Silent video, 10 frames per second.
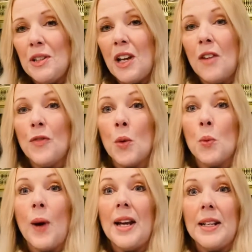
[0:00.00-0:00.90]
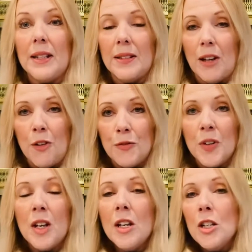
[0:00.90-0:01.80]
enough or ready enough
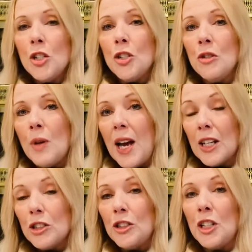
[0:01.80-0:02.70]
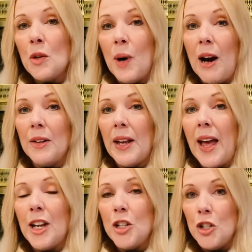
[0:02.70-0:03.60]
to actually go out
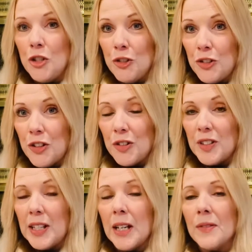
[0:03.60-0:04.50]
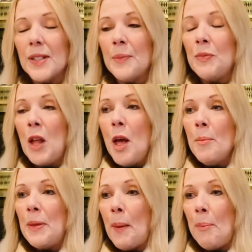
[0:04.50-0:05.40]
and use those gifts.
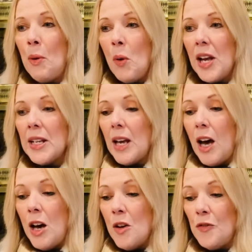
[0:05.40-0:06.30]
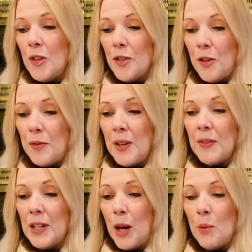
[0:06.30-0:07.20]
But the point of the thing
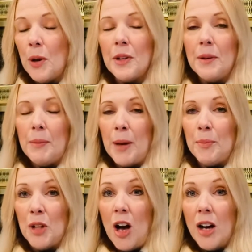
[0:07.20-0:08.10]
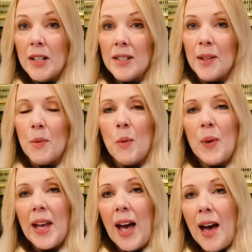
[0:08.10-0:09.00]
that I wrote in my blog is that when
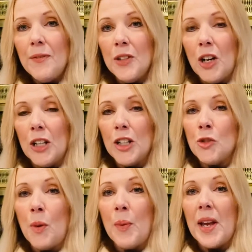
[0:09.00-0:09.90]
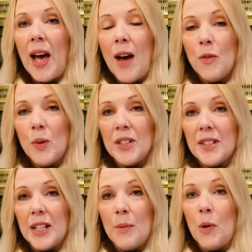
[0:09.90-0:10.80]
we have knowledge, when we have
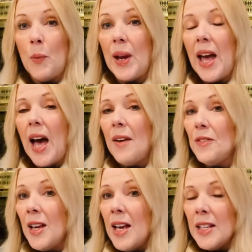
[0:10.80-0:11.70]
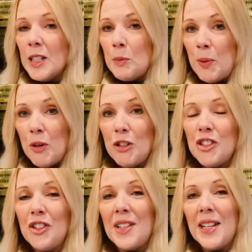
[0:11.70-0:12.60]
wisdom, when we have
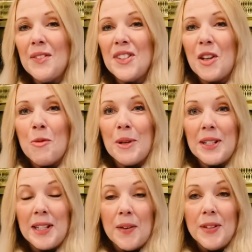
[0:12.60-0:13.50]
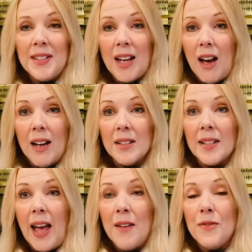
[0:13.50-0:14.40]
spiritual gifts that have been given to us
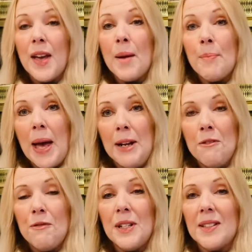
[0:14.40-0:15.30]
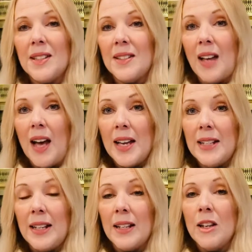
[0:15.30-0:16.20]
and they benefit
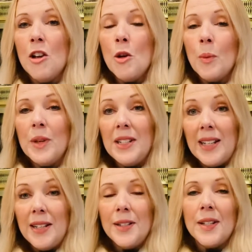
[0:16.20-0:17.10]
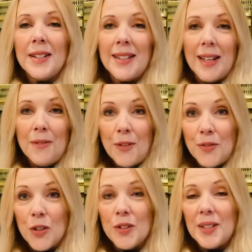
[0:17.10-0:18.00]
society, we need to give of
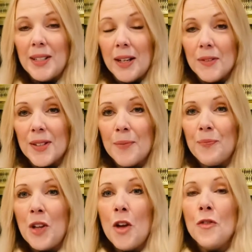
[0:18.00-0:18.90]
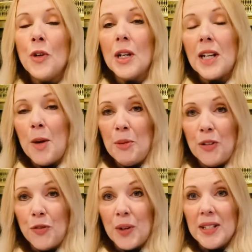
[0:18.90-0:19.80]
those gifts for a couple
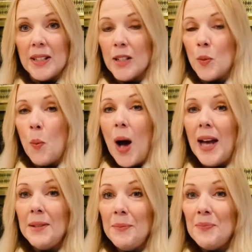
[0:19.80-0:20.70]
of reasons. One